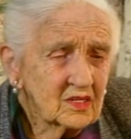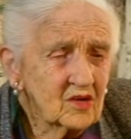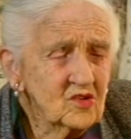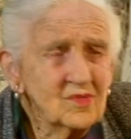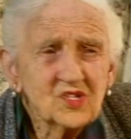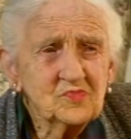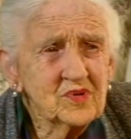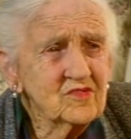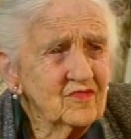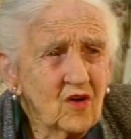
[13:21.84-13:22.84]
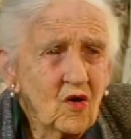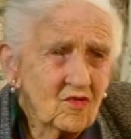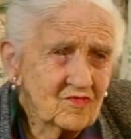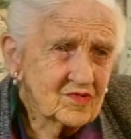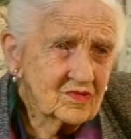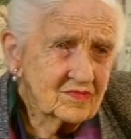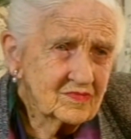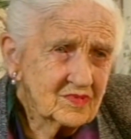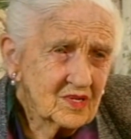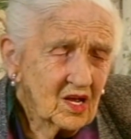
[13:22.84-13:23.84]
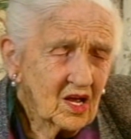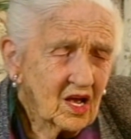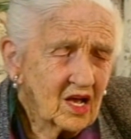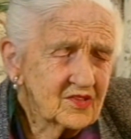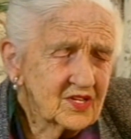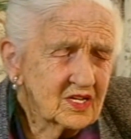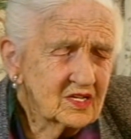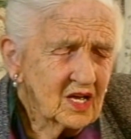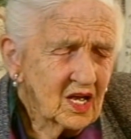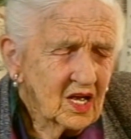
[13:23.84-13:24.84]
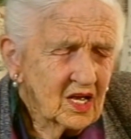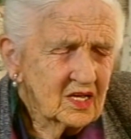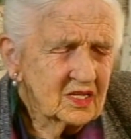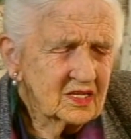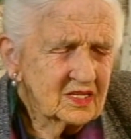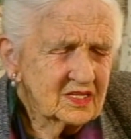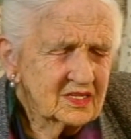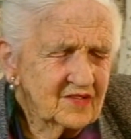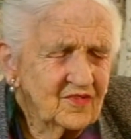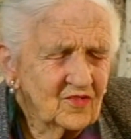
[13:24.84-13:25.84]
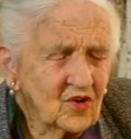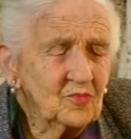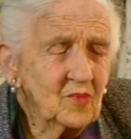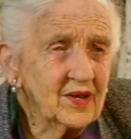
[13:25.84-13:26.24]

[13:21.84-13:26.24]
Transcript: You must be involved. I think if you've got